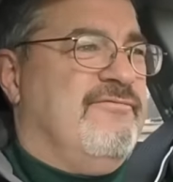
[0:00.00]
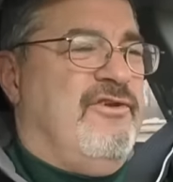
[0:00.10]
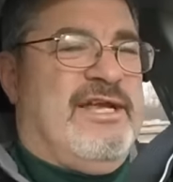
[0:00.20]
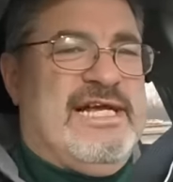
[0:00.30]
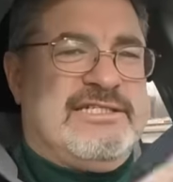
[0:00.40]

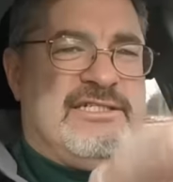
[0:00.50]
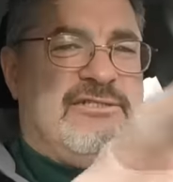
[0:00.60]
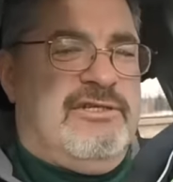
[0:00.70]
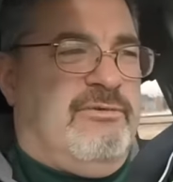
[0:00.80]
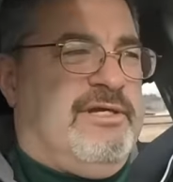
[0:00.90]
you guessed it,
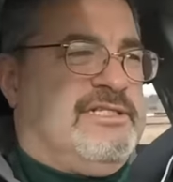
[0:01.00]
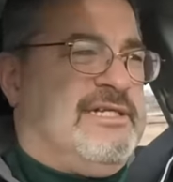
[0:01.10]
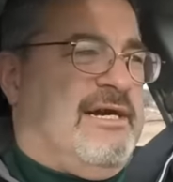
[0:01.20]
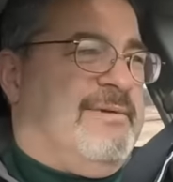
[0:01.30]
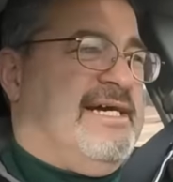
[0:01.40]
you win a
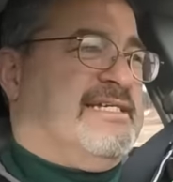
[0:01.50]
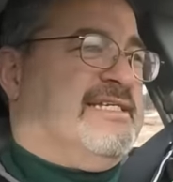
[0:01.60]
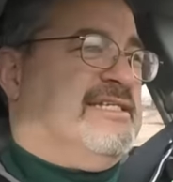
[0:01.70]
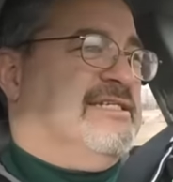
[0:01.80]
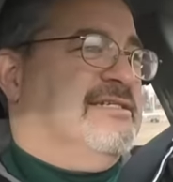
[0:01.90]

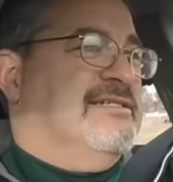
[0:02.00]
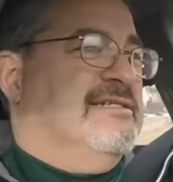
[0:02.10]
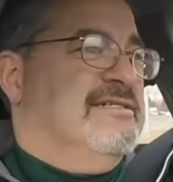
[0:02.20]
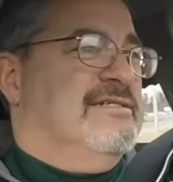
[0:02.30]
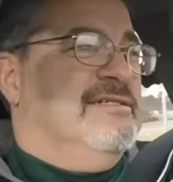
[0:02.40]

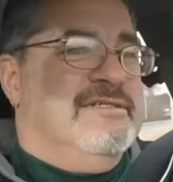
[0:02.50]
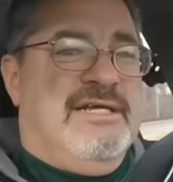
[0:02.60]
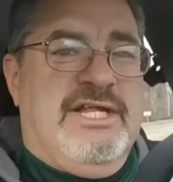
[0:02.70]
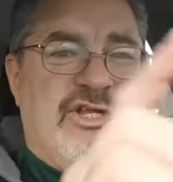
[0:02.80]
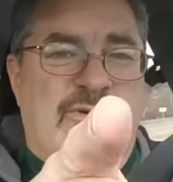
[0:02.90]

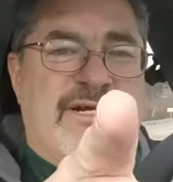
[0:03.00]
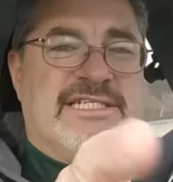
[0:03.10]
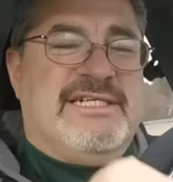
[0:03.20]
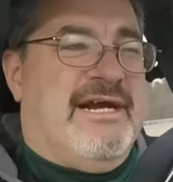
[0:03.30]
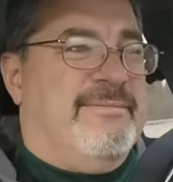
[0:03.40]
Starbucks! And you win a
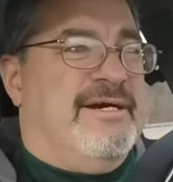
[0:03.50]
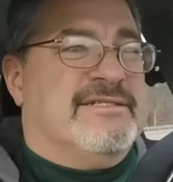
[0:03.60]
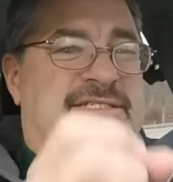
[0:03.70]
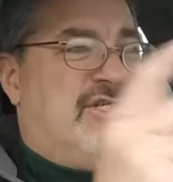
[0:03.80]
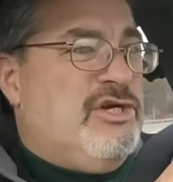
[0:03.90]

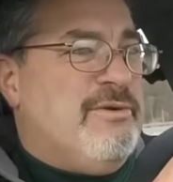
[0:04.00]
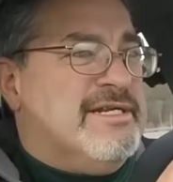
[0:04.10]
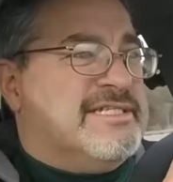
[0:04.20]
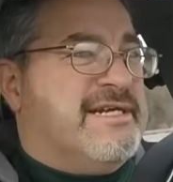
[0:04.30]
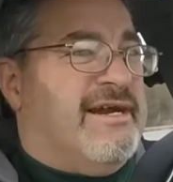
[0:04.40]
Starbucks, and you
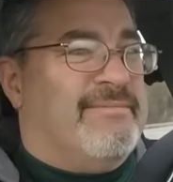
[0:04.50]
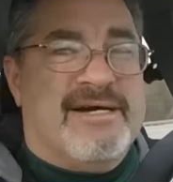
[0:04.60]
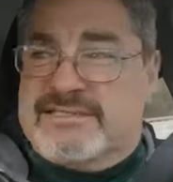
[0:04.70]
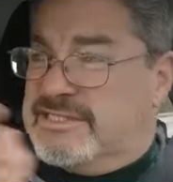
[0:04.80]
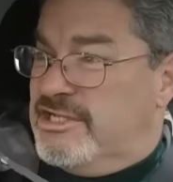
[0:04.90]
win a
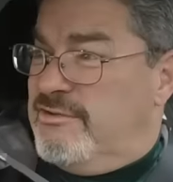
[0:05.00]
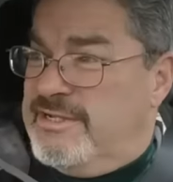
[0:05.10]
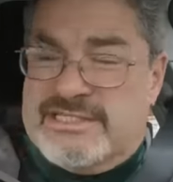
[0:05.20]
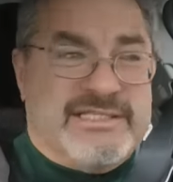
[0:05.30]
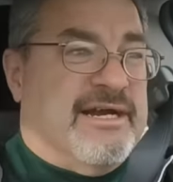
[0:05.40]
Starbucks, and you
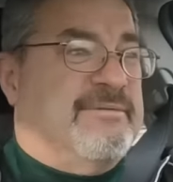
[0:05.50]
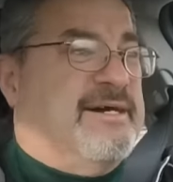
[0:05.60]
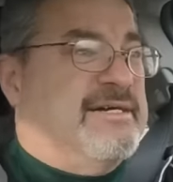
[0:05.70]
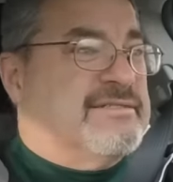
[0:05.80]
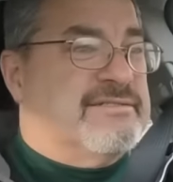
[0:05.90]
win a
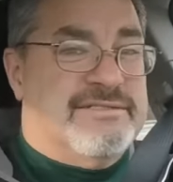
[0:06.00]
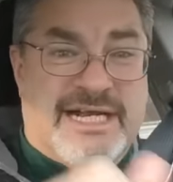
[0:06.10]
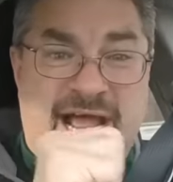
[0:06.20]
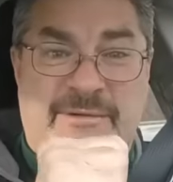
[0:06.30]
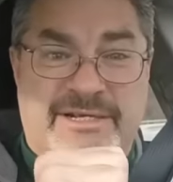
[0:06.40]
Starbucks,
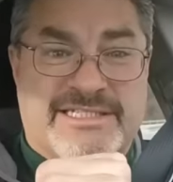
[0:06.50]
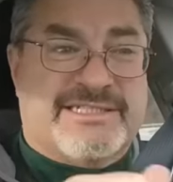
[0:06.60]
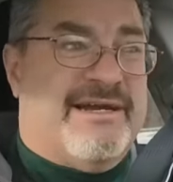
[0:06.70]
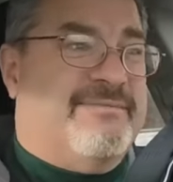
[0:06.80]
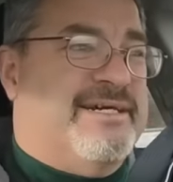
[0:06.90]
and I win a
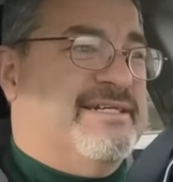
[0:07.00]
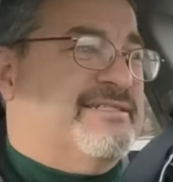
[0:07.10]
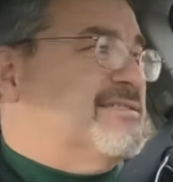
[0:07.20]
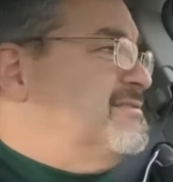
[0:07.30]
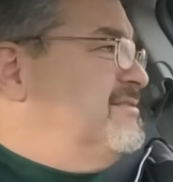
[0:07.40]

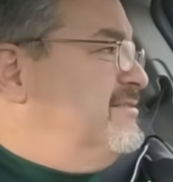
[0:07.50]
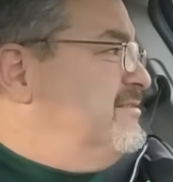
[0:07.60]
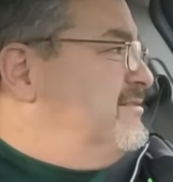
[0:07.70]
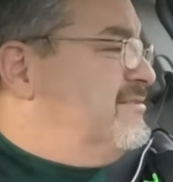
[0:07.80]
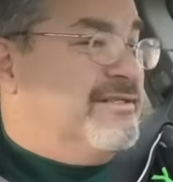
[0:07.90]

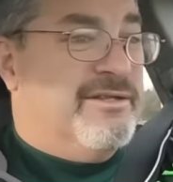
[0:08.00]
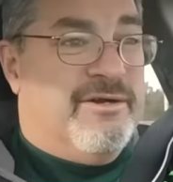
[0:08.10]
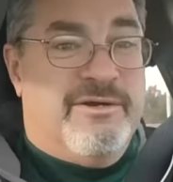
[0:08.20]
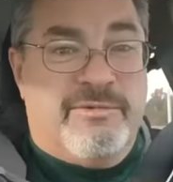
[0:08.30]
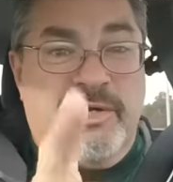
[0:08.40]

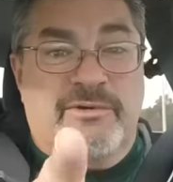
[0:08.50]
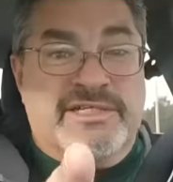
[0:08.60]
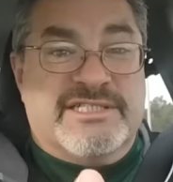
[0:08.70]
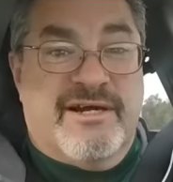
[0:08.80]
Starbucks. We're going to